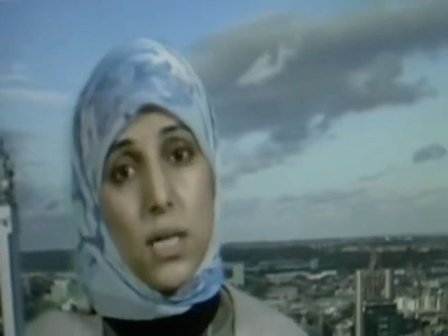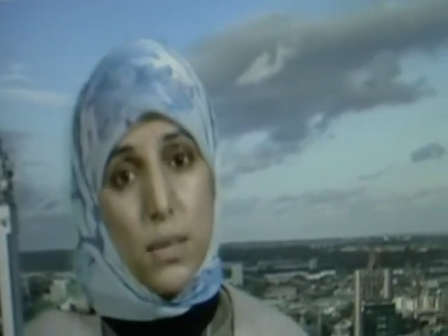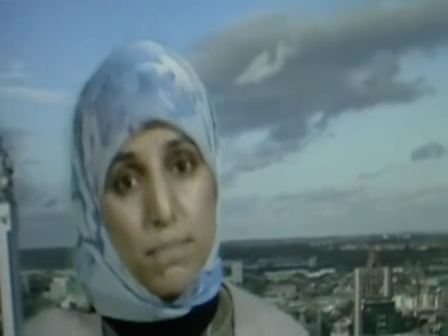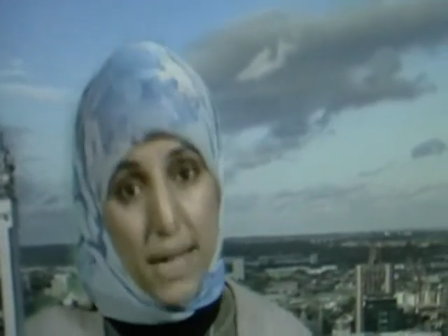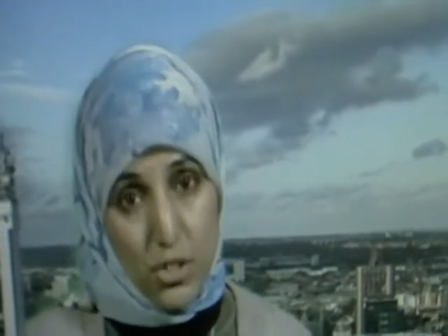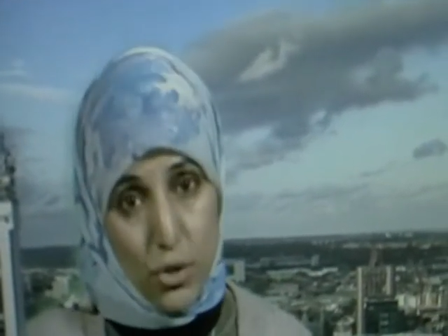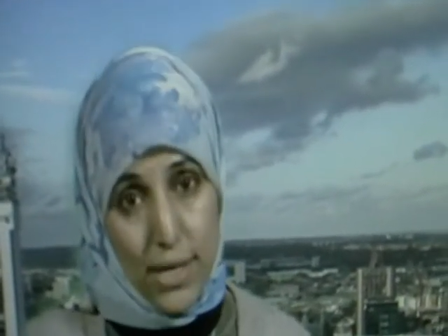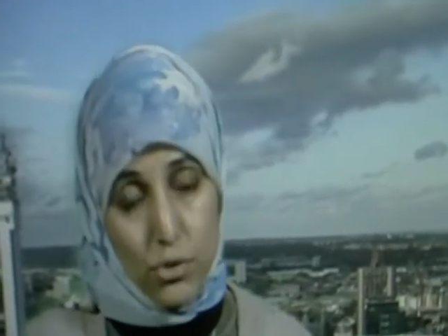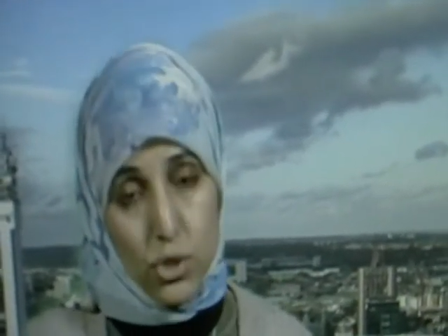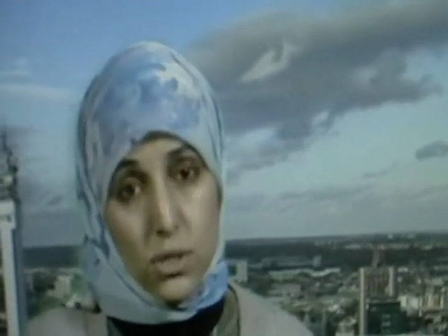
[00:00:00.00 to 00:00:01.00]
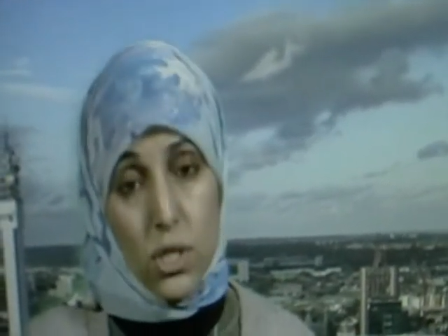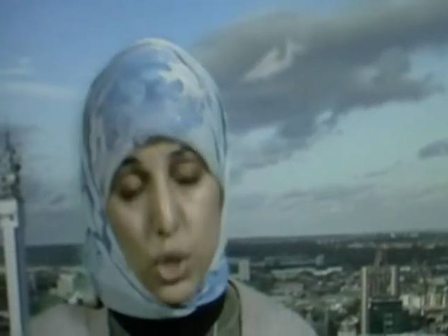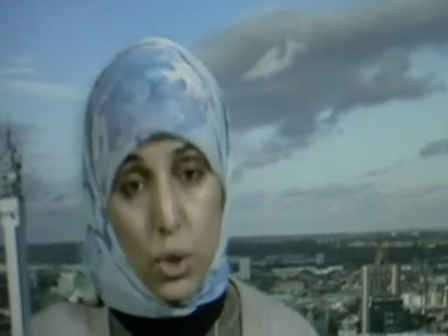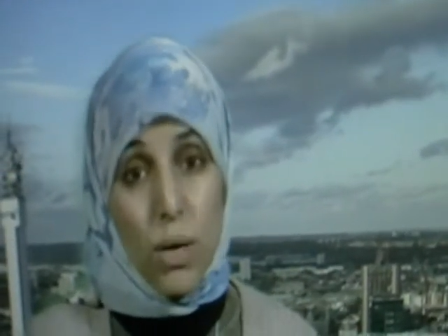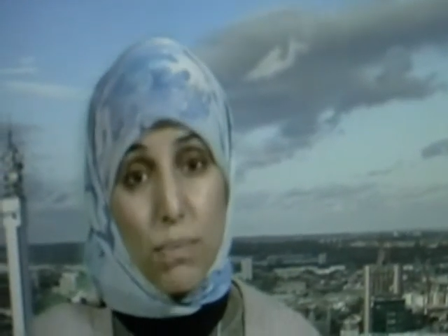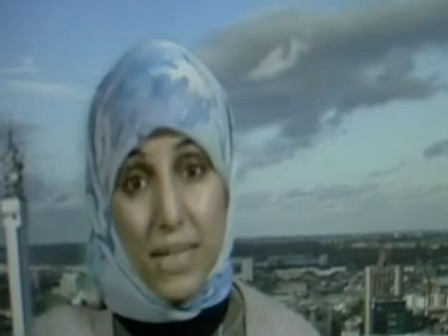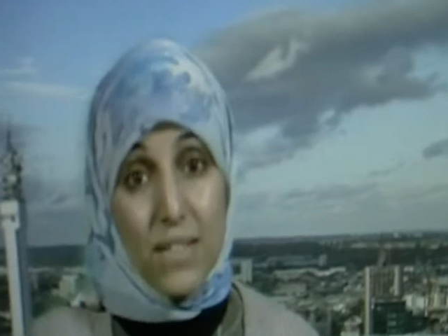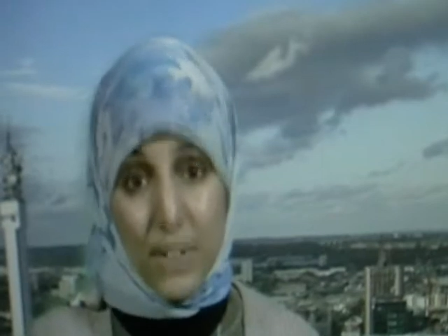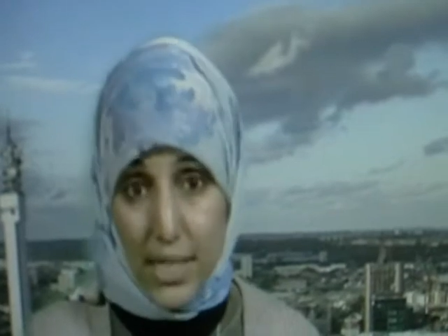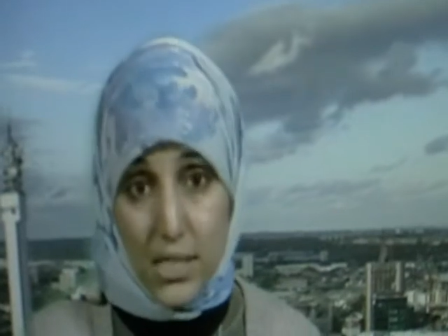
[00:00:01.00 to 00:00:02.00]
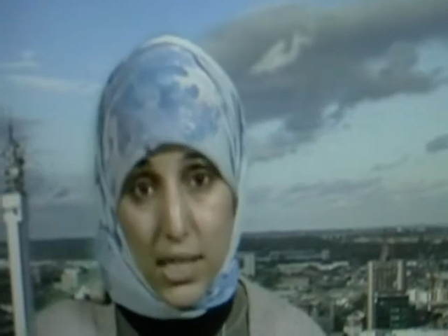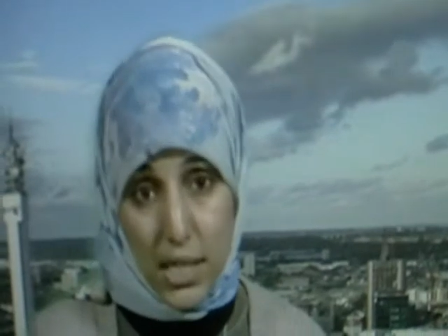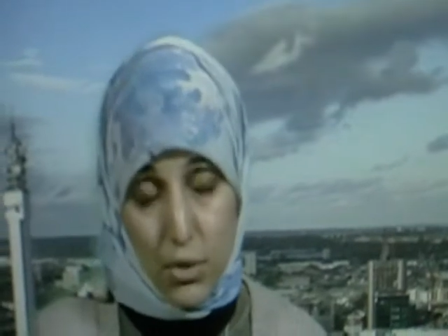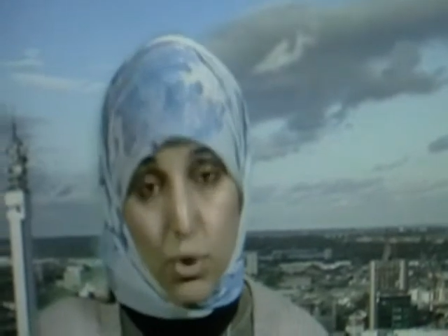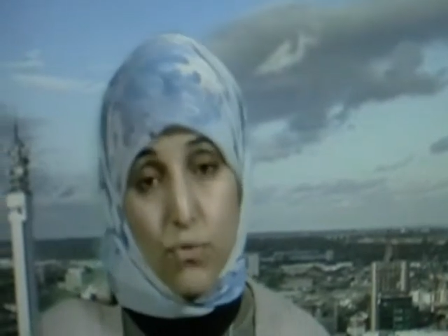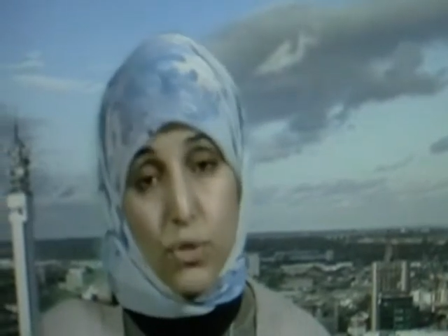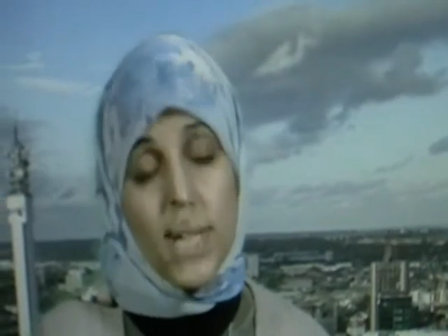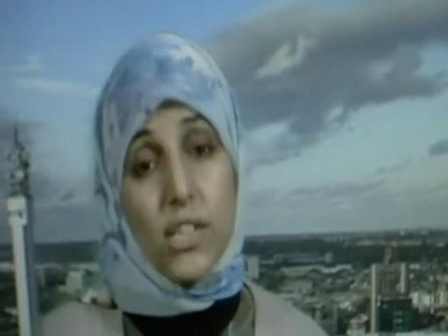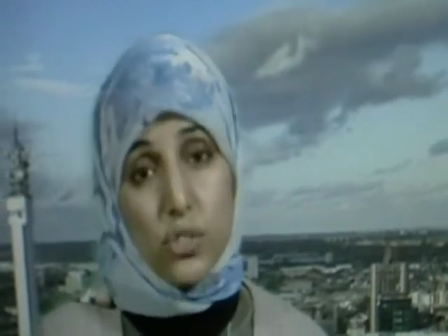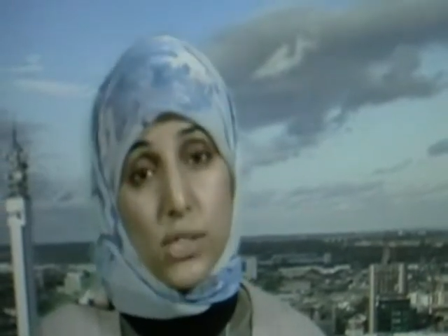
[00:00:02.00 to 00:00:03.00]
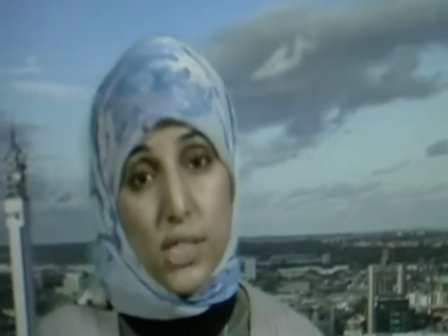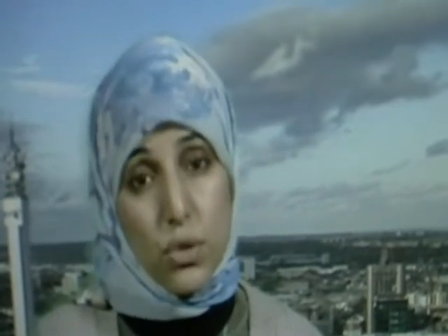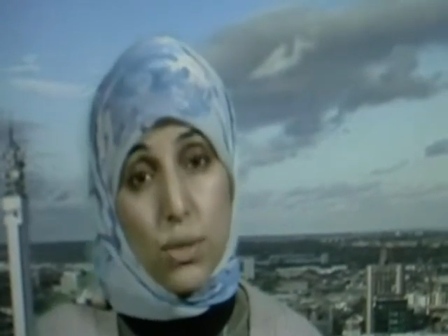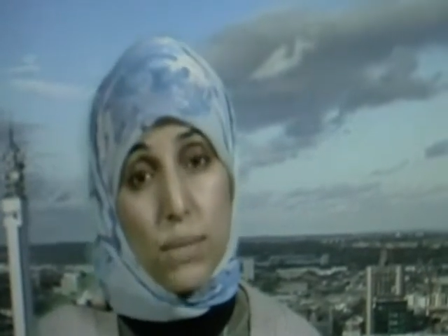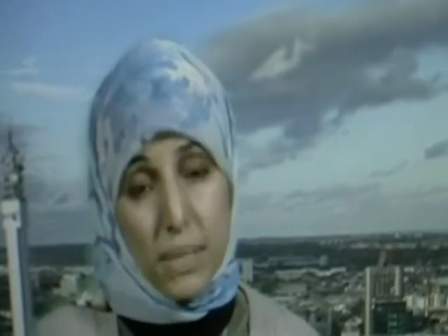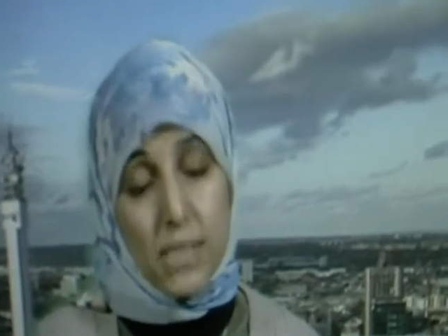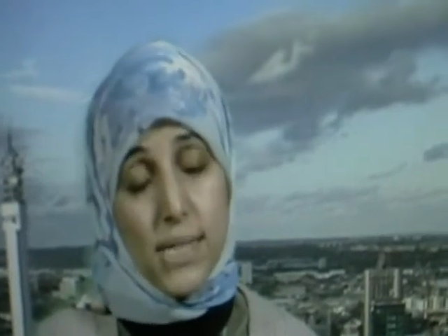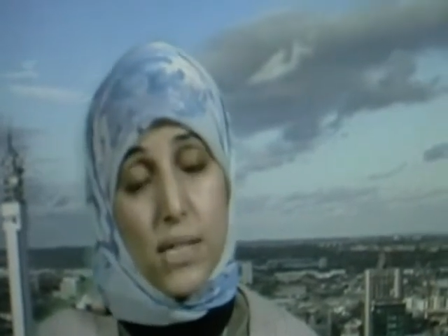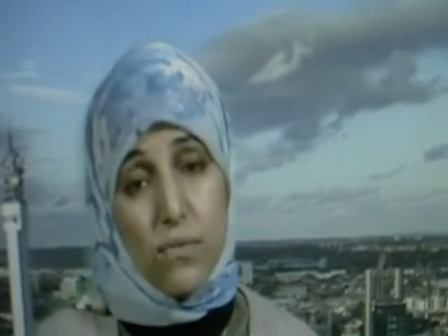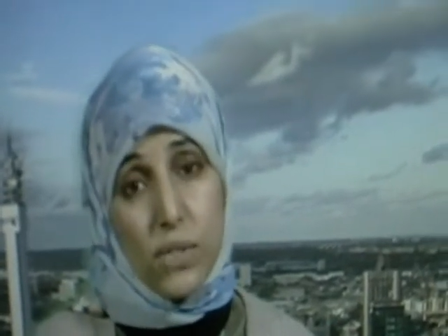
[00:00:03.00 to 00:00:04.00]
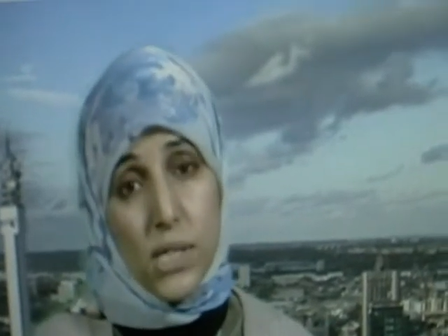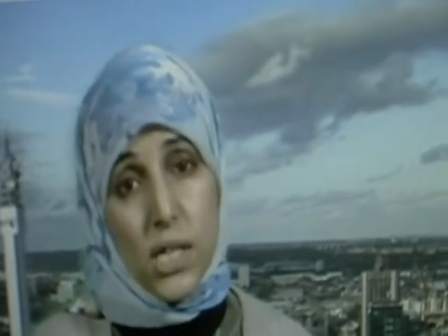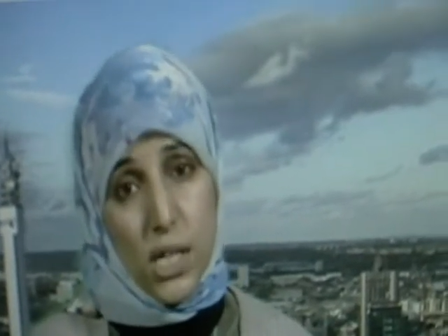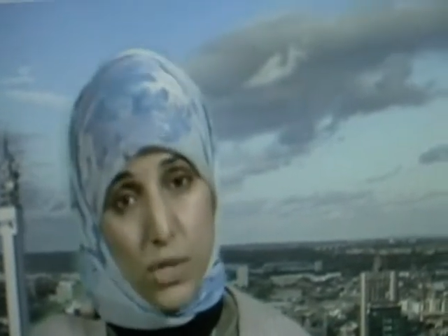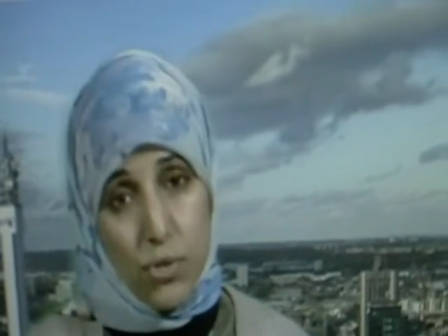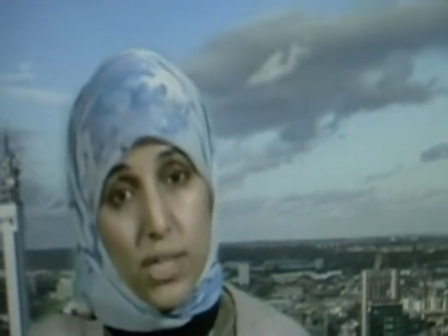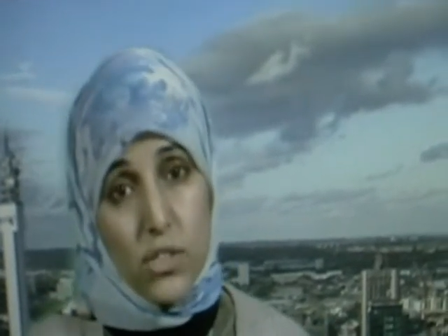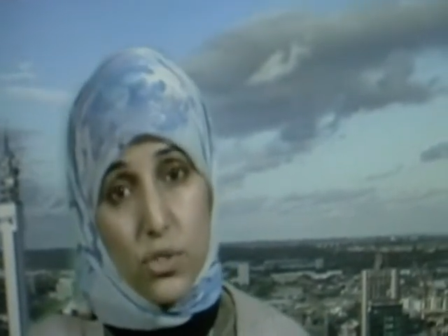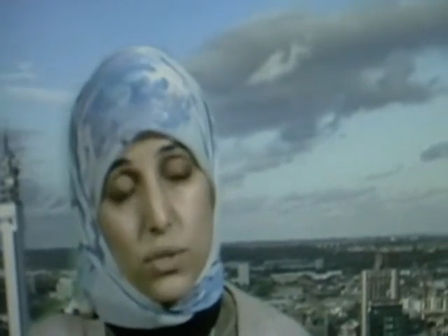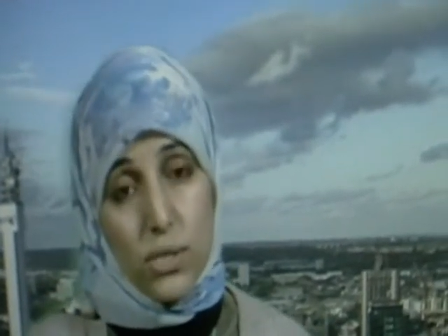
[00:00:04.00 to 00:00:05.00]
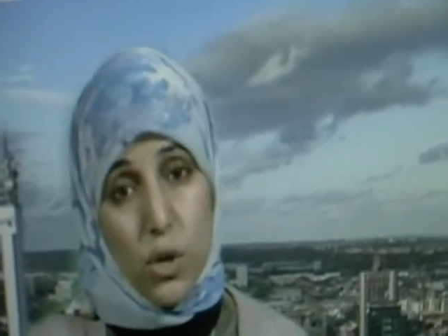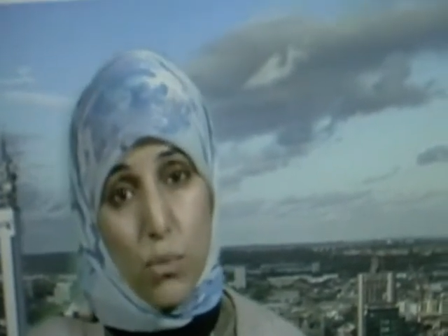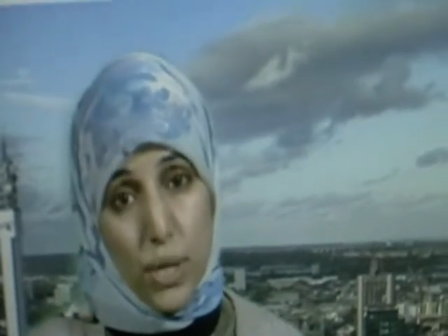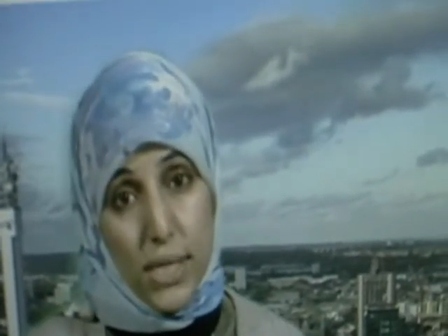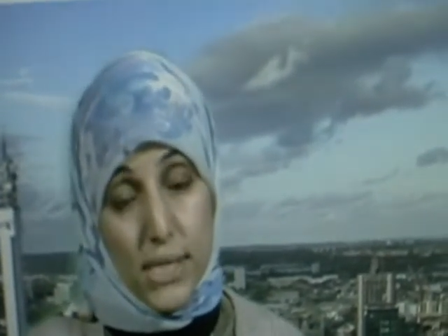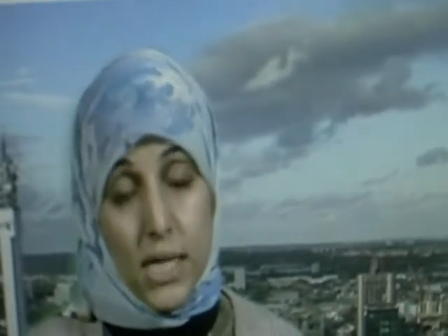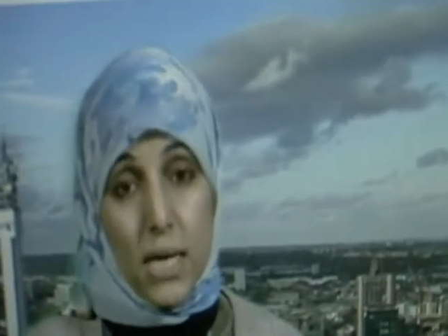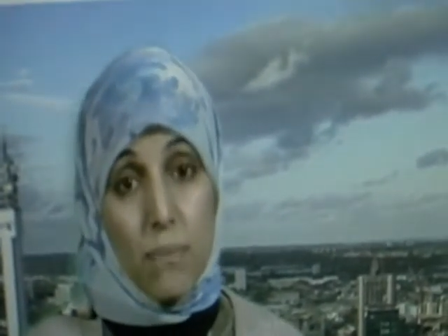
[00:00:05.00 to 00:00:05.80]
Matt Croucher, who I believe is a hero for the actions he took in being selfless in relation to his comrades.